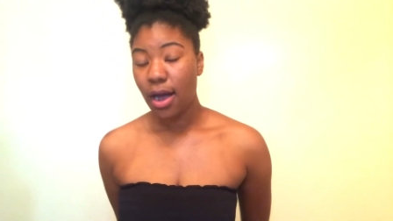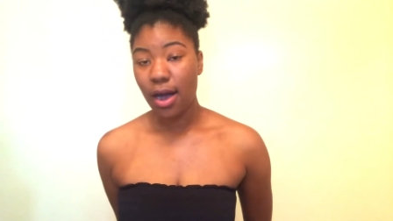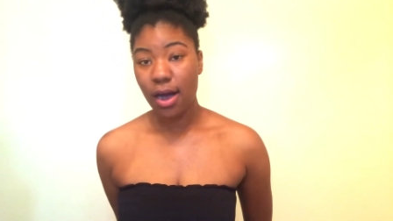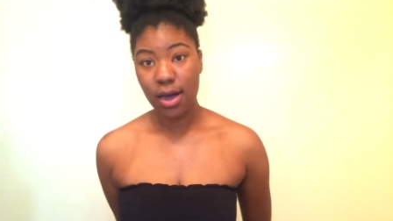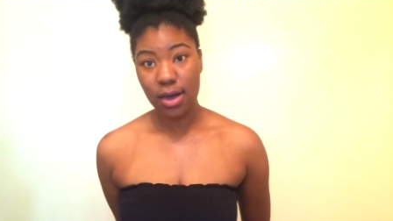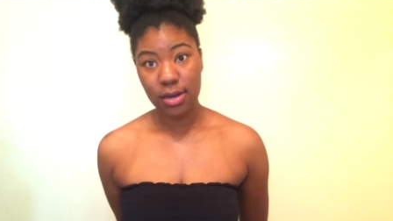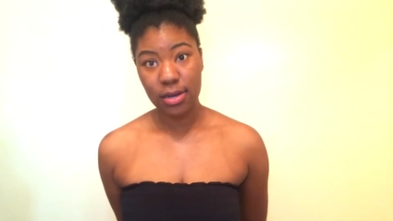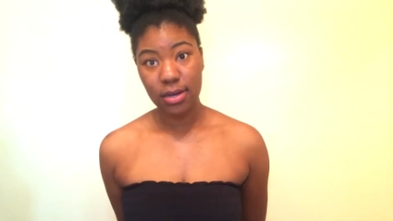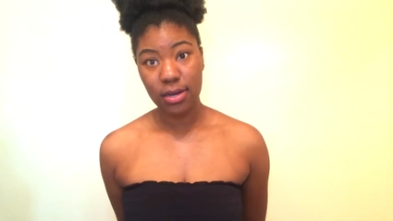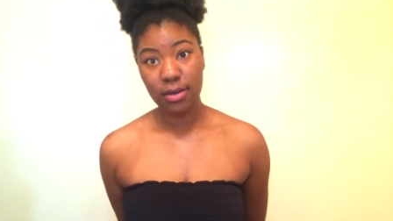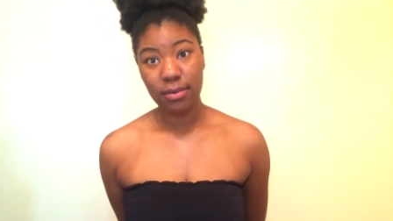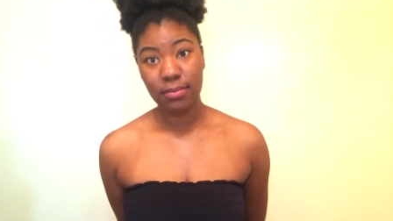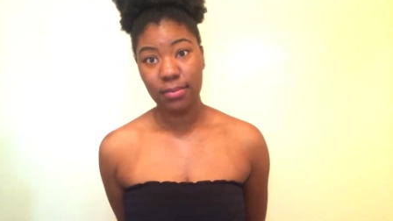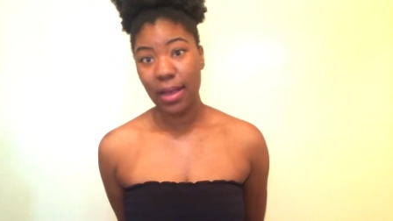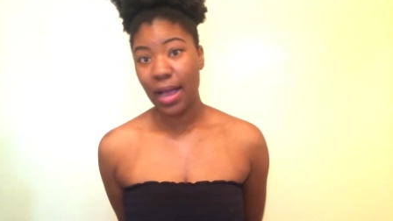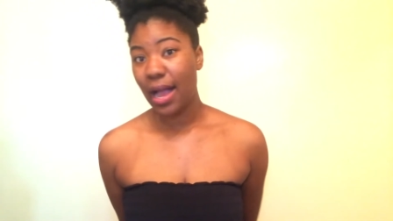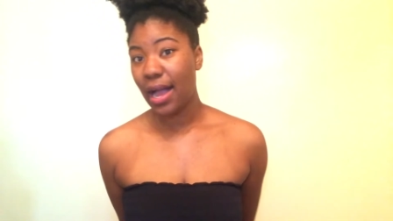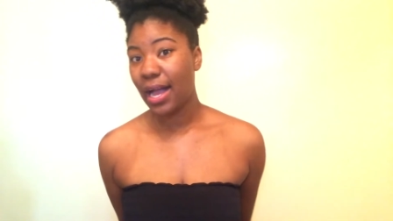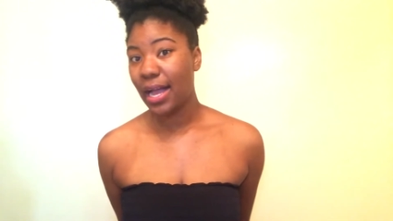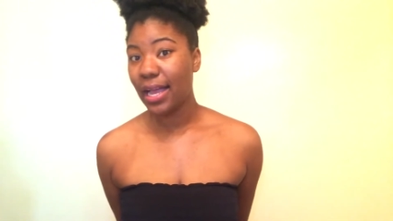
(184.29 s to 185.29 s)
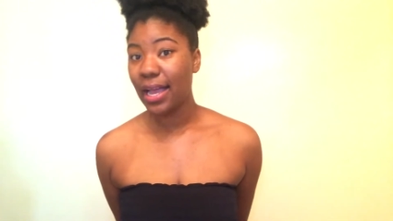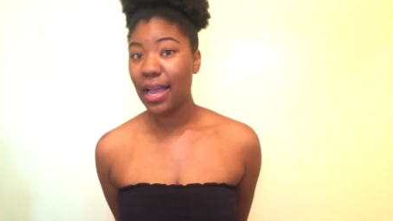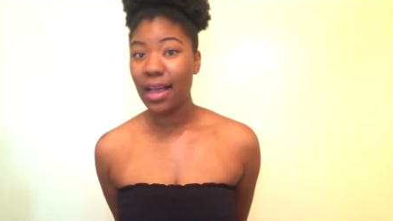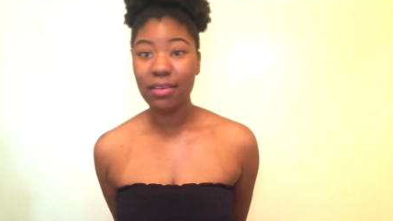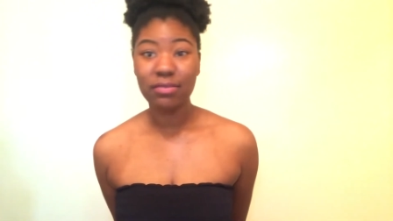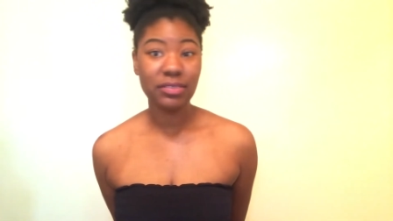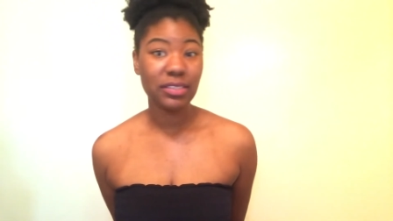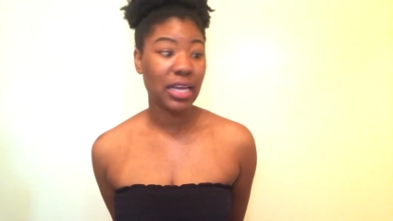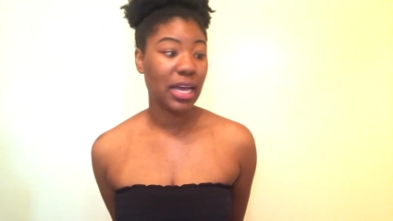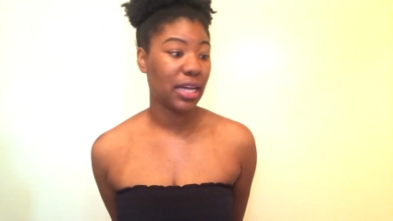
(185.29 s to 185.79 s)
I have
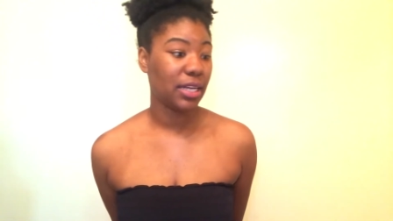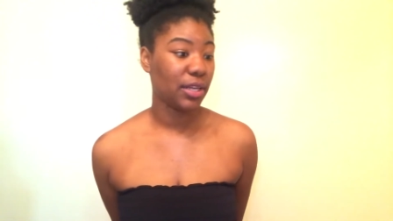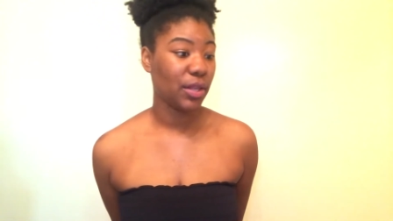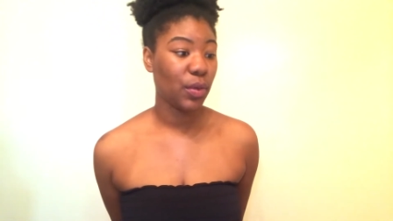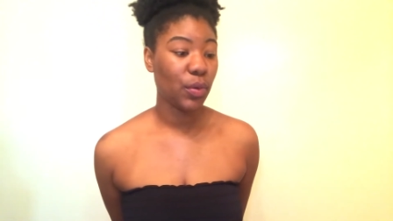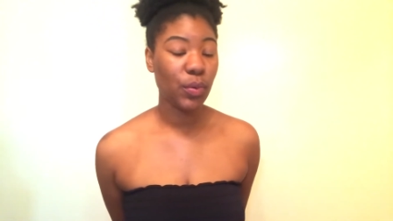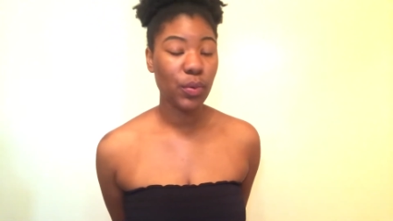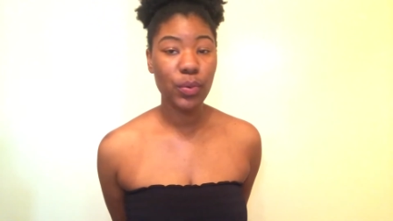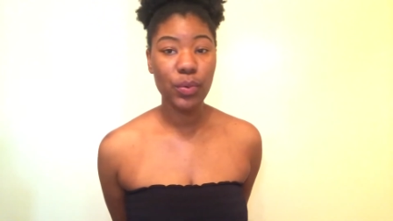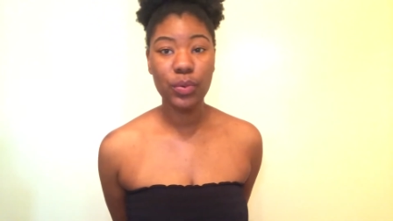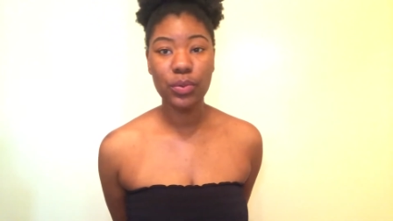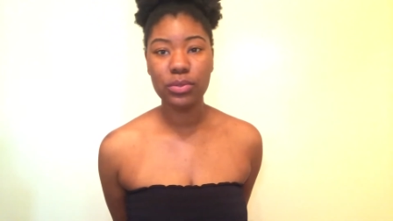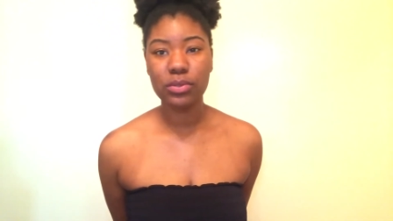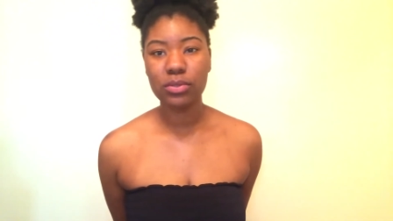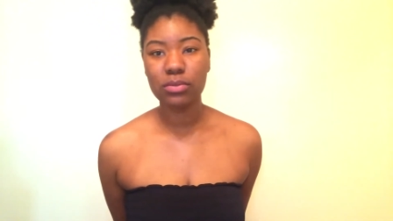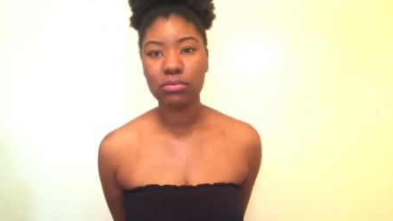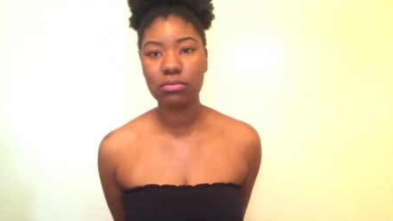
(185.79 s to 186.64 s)
not used,